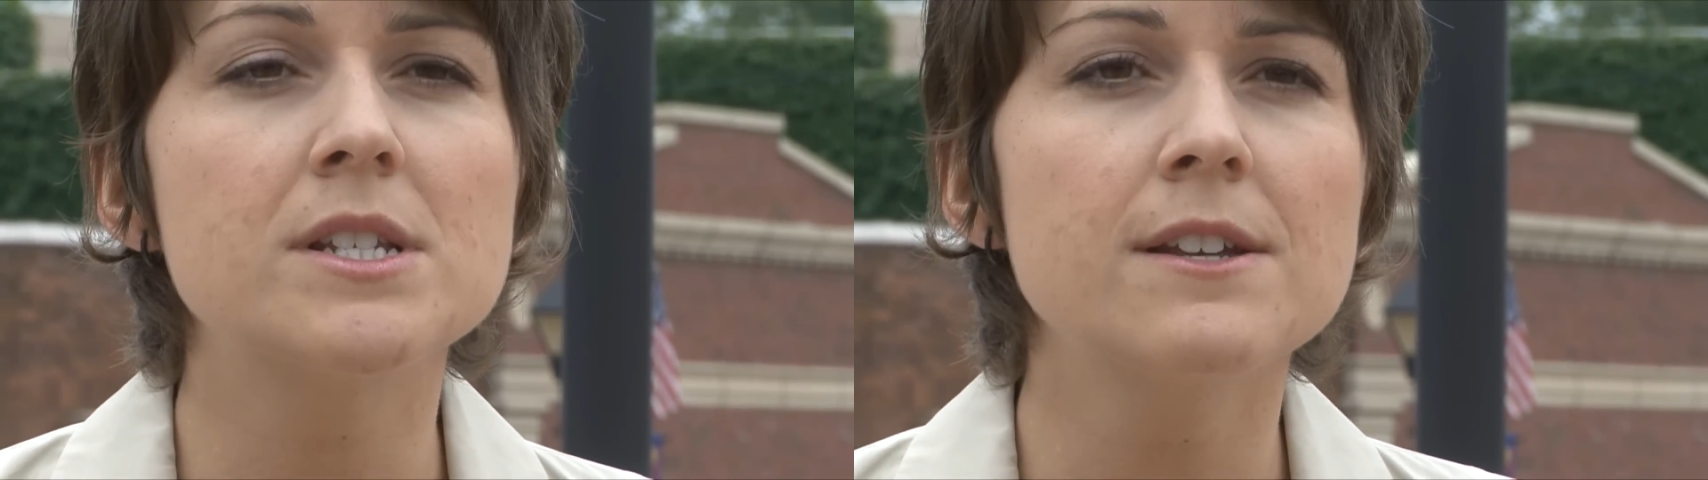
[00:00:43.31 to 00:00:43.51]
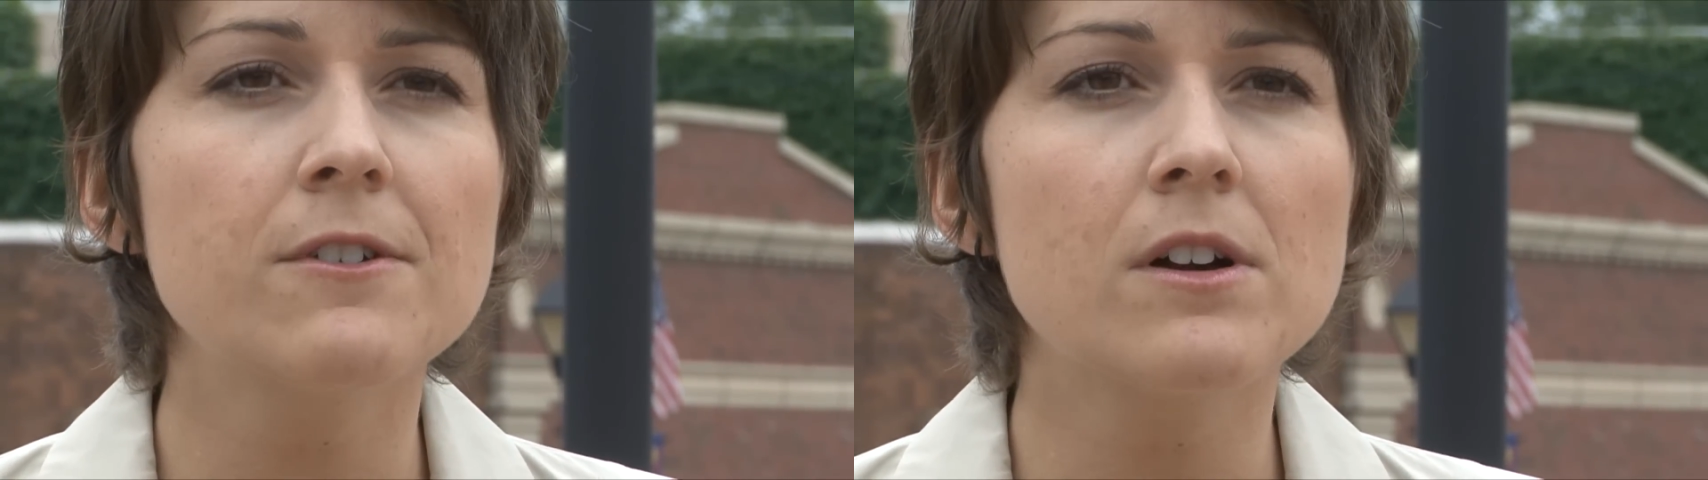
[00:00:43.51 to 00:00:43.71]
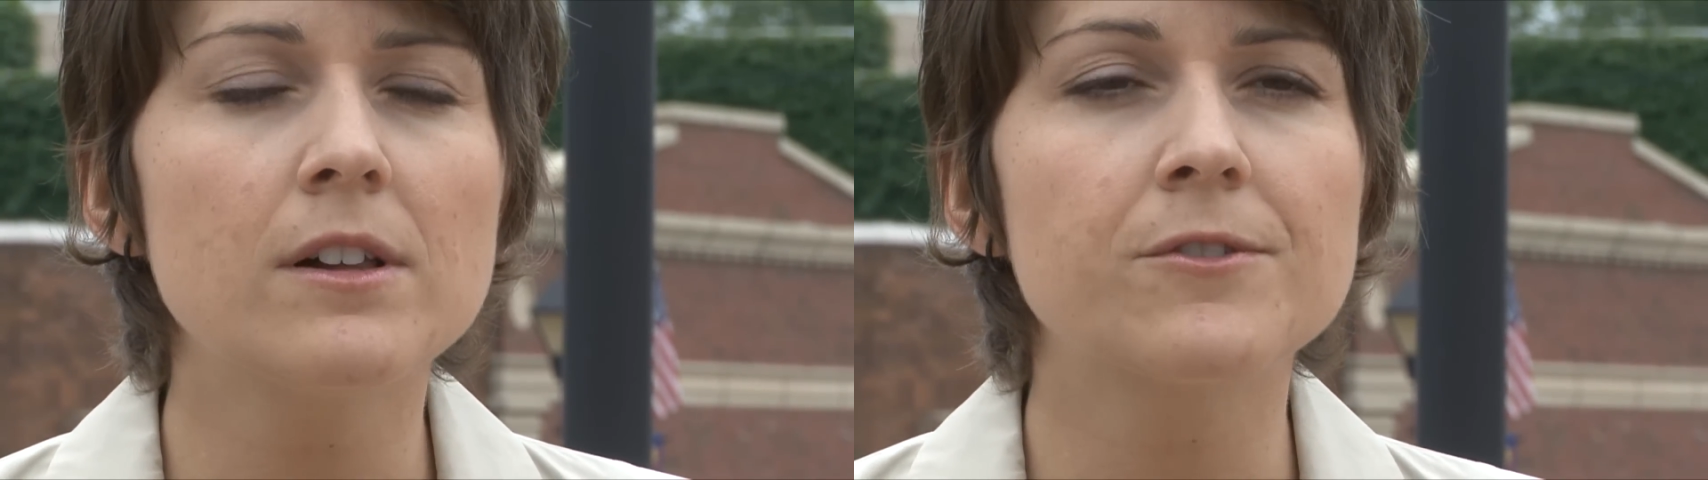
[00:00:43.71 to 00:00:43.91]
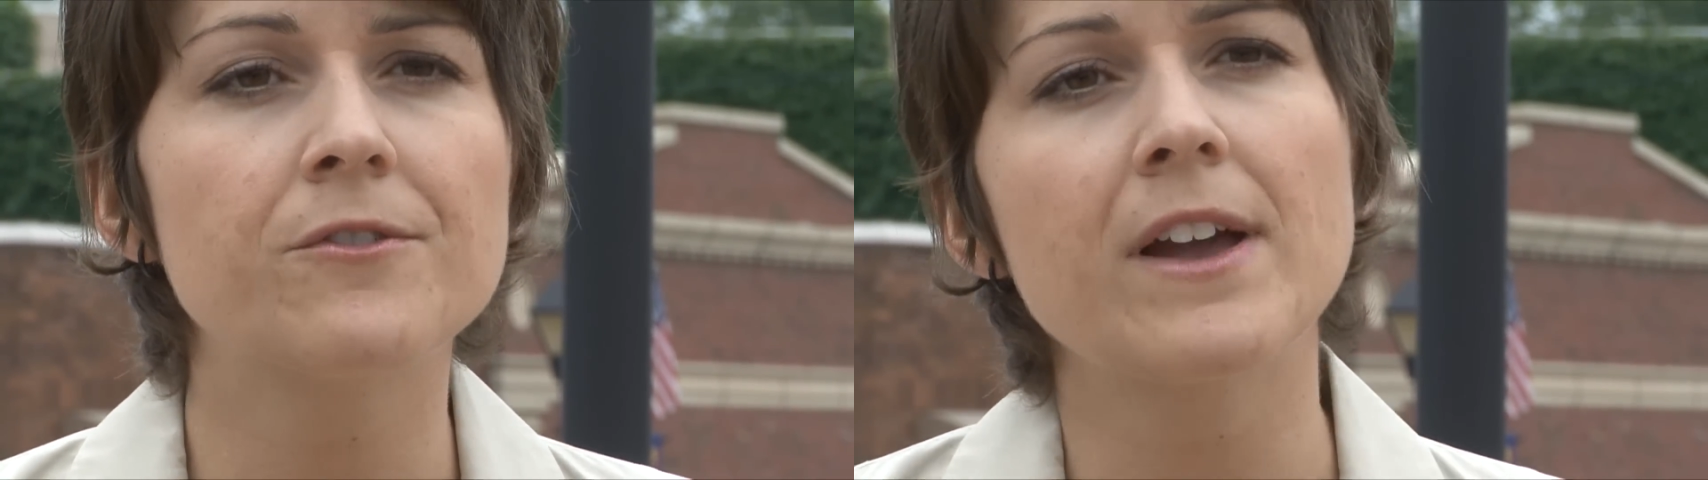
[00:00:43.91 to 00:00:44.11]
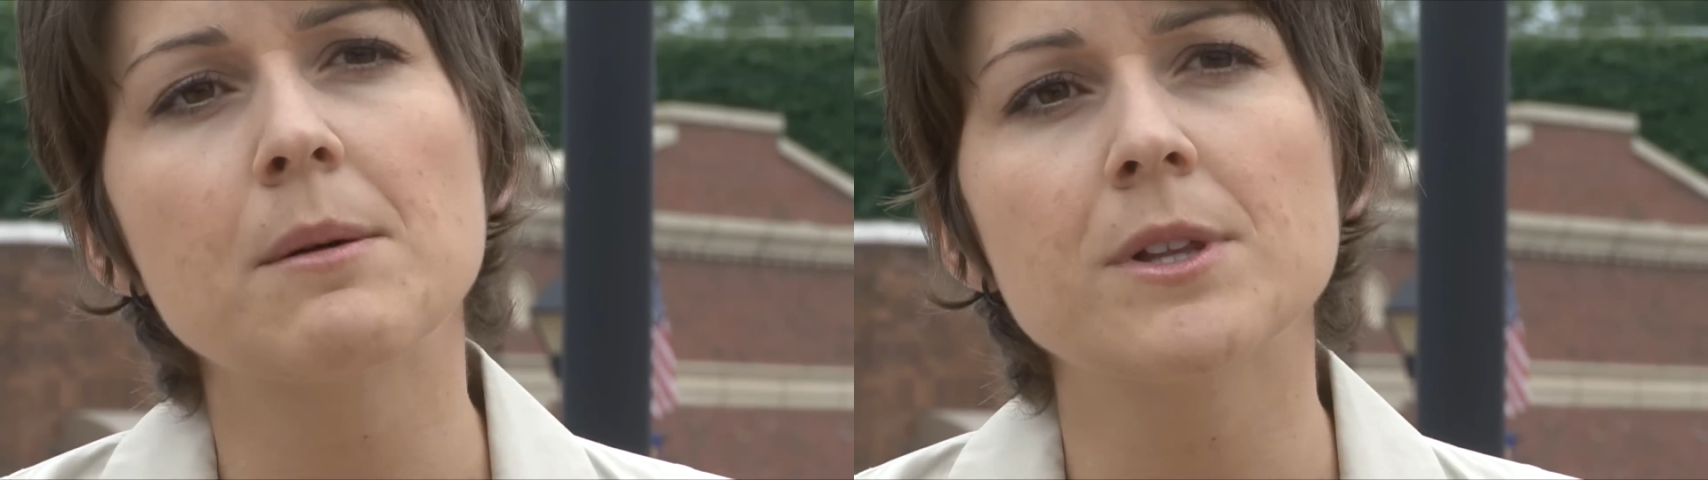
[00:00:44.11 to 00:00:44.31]
difficult for
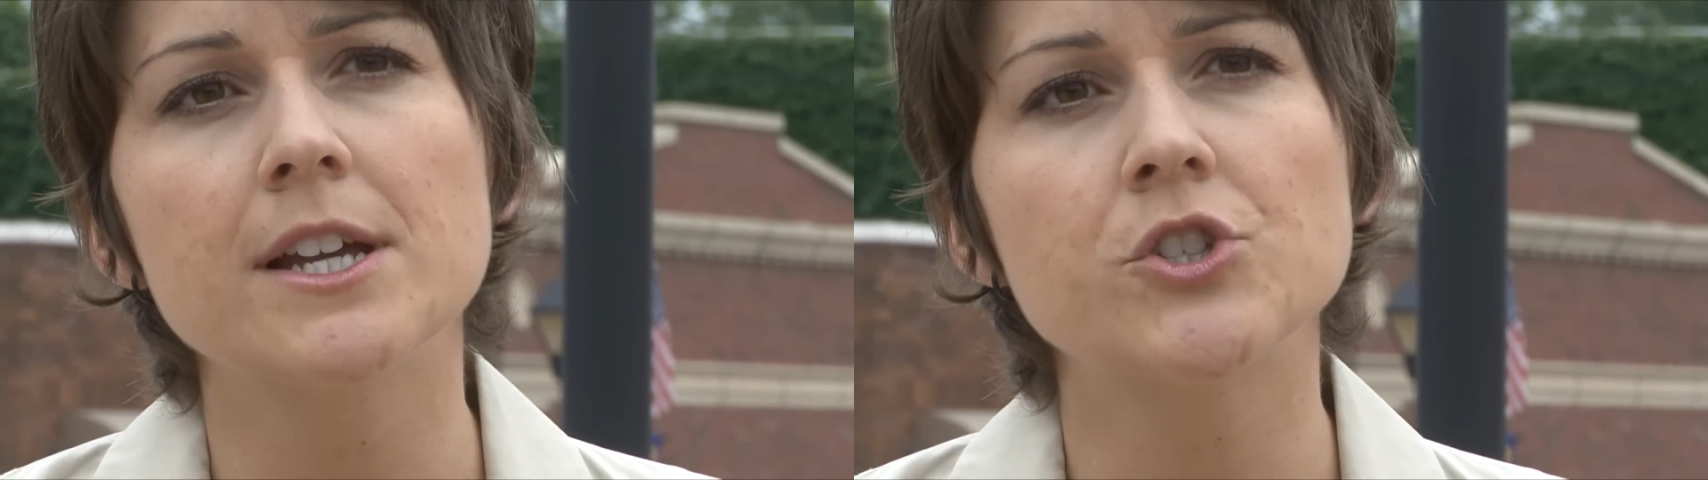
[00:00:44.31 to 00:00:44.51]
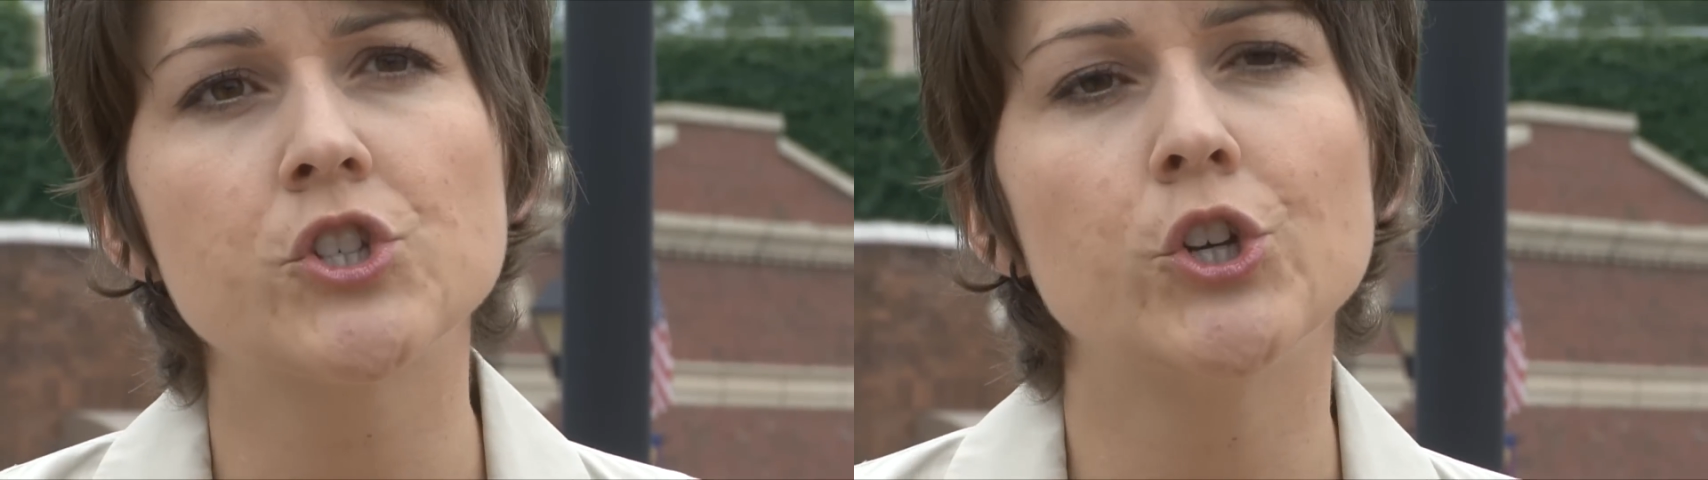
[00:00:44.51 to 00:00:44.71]
families